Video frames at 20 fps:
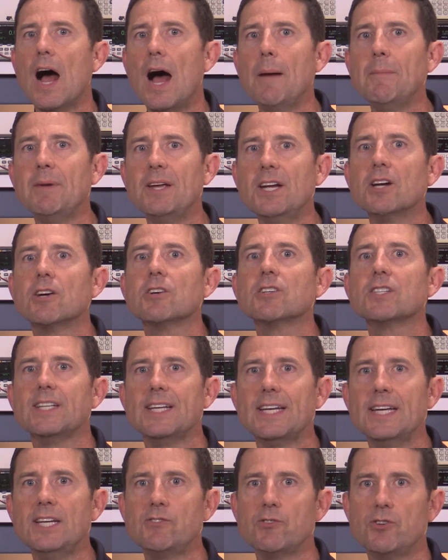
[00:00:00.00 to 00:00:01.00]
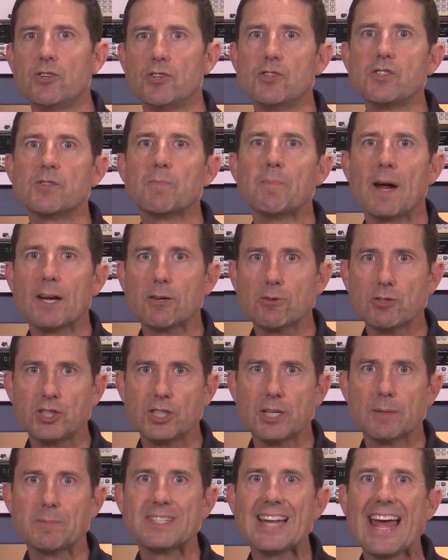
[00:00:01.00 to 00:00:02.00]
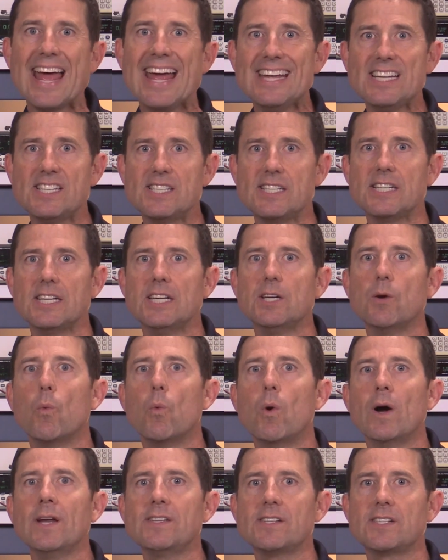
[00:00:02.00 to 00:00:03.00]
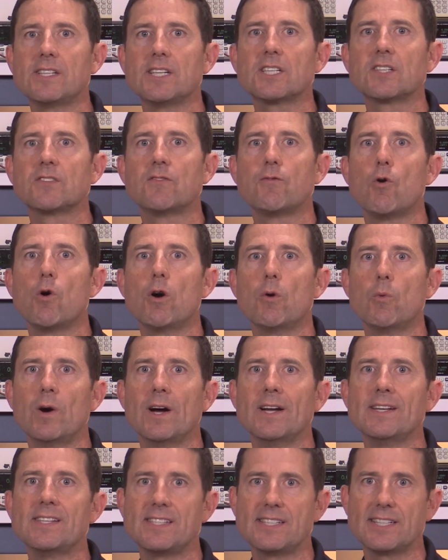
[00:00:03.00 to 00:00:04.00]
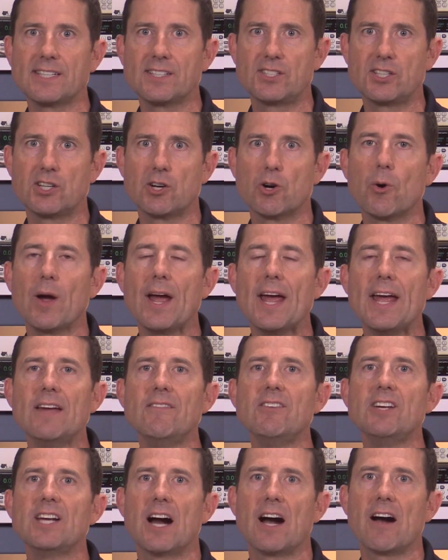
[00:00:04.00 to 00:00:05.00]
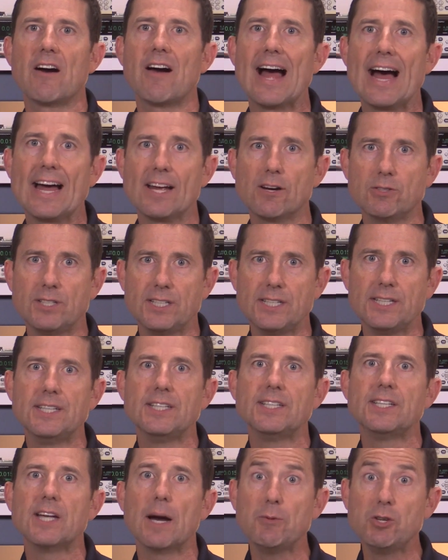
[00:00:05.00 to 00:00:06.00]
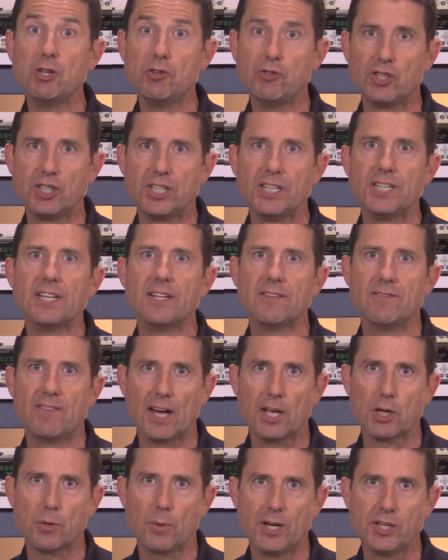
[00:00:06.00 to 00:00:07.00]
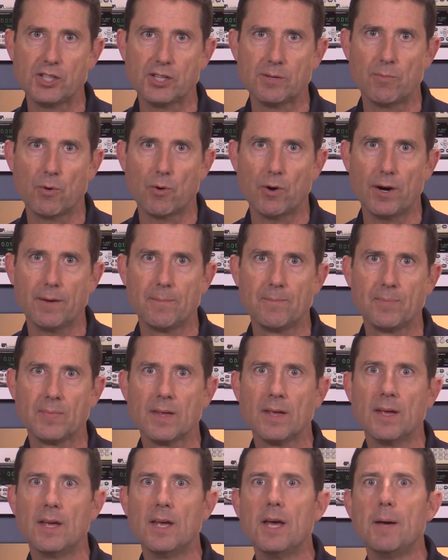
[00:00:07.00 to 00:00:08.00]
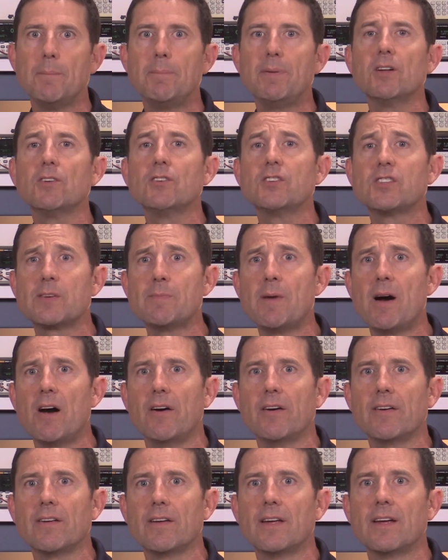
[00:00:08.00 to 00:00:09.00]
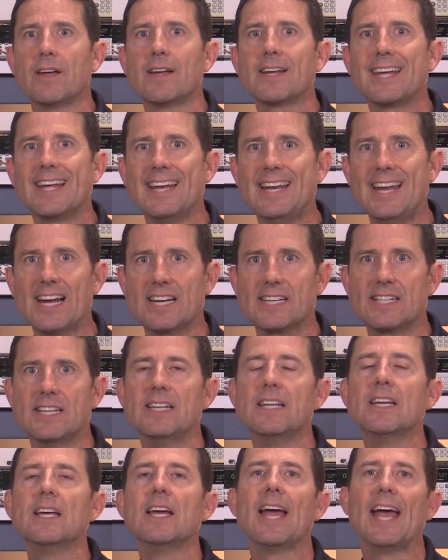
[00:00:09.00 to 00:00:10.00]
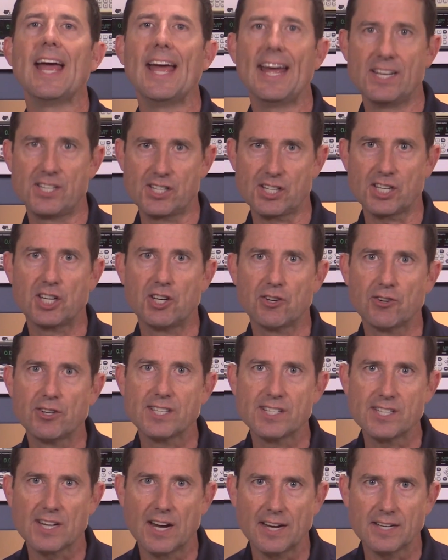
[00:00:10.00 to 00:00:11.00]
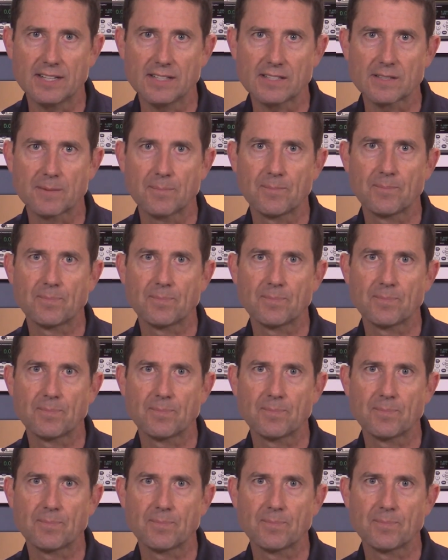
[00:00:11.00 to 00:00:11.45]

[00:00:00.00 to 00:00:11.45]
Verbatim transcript: I'm here to introduce Microchip's AC164160 AVR IoT WG evaluation board. Build smart, connected, and secure designs.